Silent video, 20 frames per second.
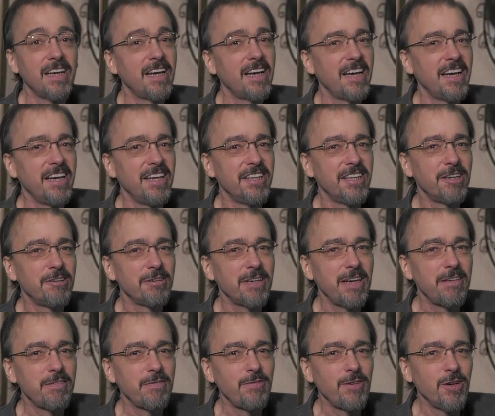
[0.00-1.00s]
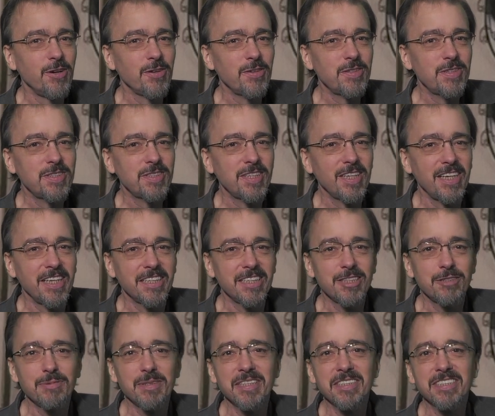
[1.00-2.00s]
And there we have it, folks. Uh, this
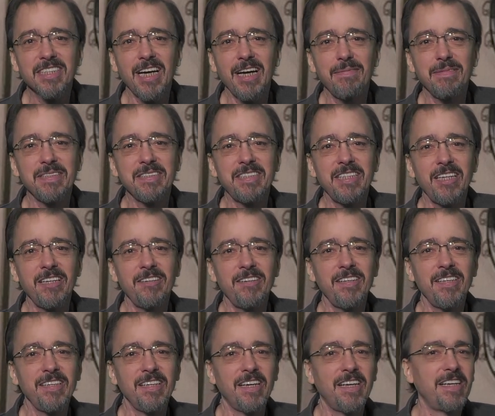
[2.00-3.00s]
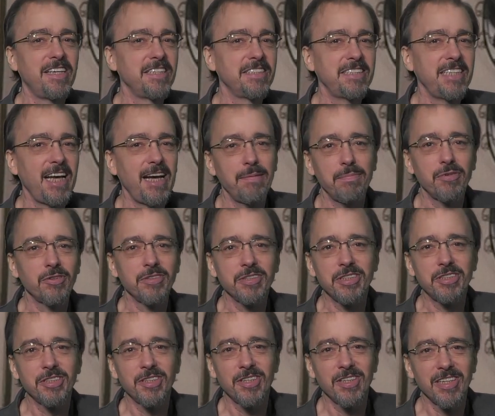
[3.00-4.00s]
week's commentary on tabloid
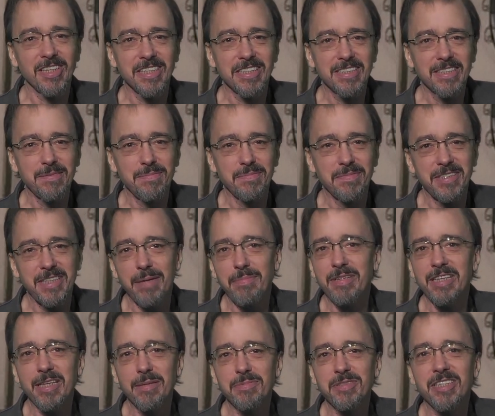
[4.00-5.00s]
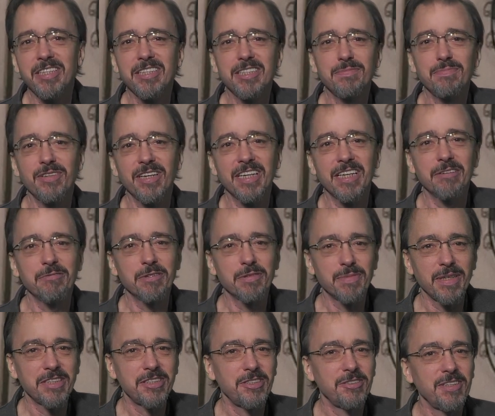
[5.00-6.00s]
journalism Debbie Gibson is pregnant with
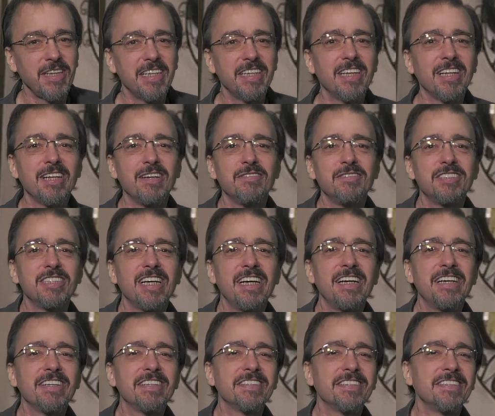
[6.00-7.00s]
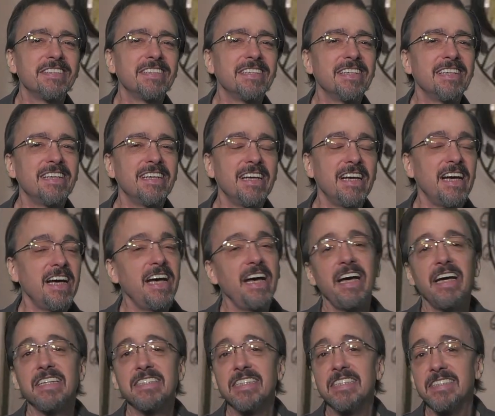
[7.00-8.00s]
my two headed love child.
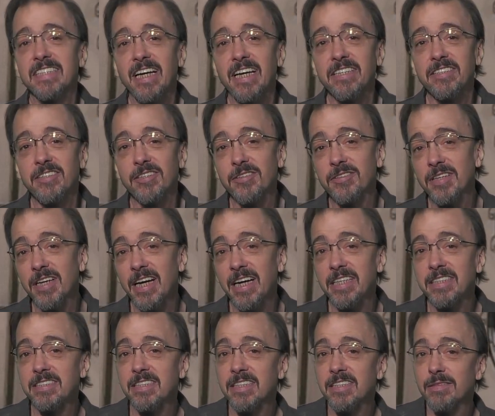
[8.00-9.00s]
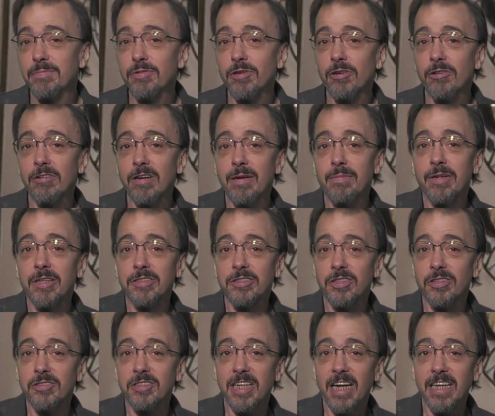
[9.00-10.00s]
As a side note, I did a program on
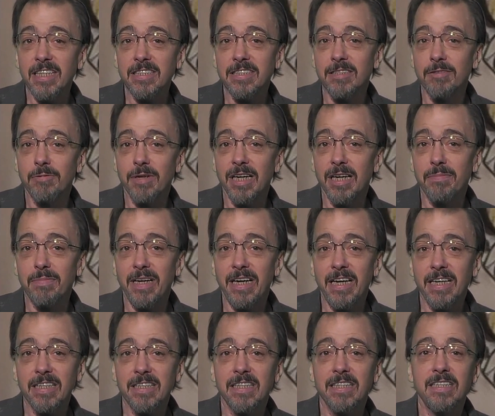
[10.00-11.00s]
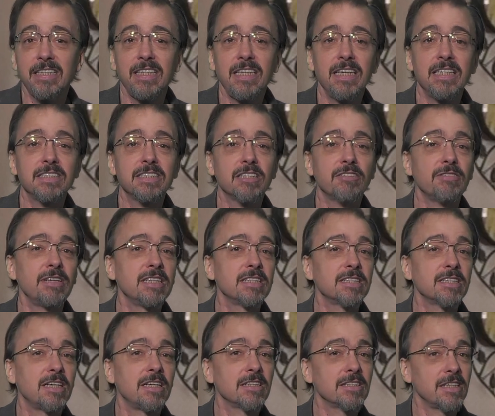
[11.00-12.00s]
Joe Jackson a while back, and he has a great
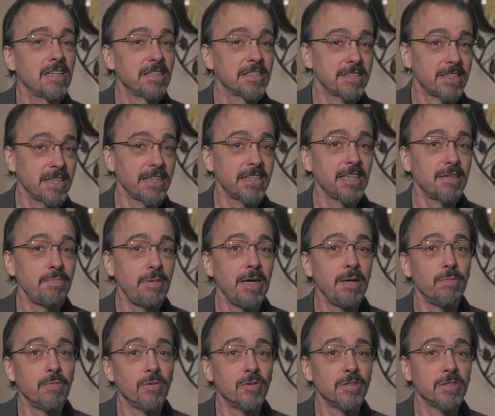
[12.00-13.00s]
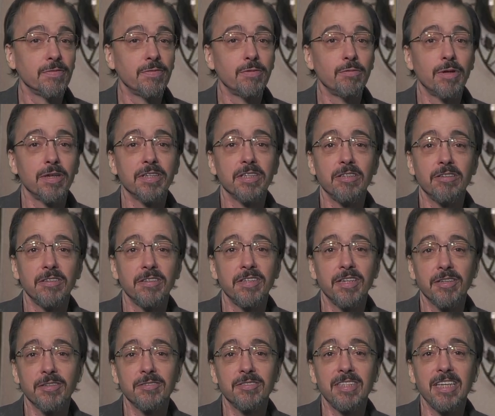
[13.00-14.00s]
song called Sunday Papers if you want to hear
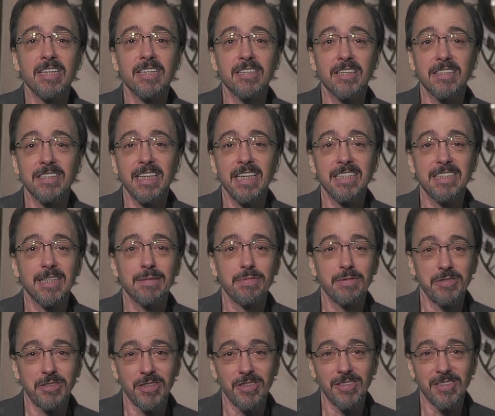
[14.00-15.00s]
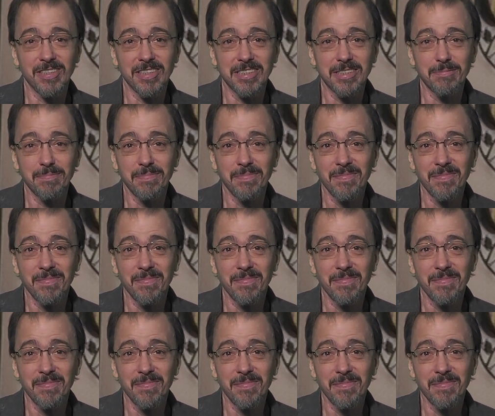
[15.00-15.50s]
another take on that type of journalism.